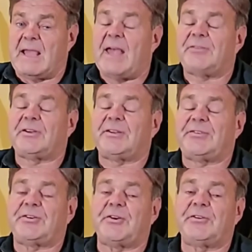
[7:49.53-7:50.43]
It's going to
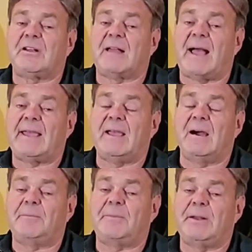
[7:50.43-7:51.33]
start clogging
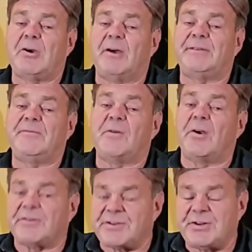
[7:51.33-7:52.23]
up and causing
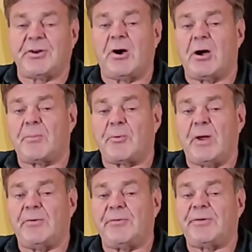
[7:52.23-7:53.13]
varnish in your
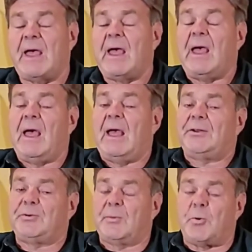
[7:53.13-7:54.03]
carburetors
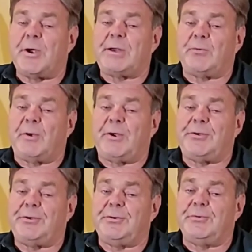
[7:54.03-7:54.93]
to a point where
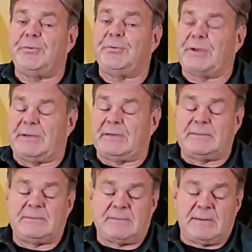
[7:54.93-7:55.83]
you the
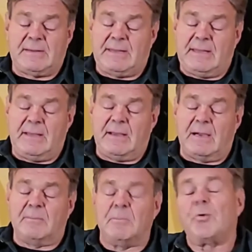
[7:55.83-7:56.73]
the
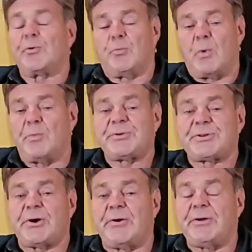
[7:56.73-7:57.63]
uh, motor won't
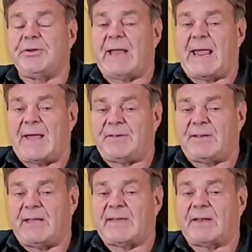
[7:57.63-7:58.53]
start. You're going to have to
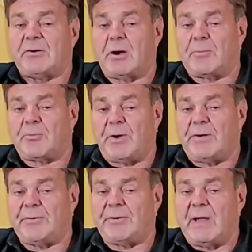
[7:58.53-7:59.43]
take that
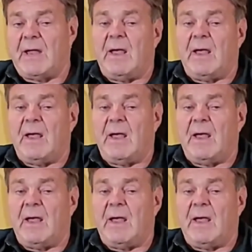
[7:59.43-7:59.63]
carburetor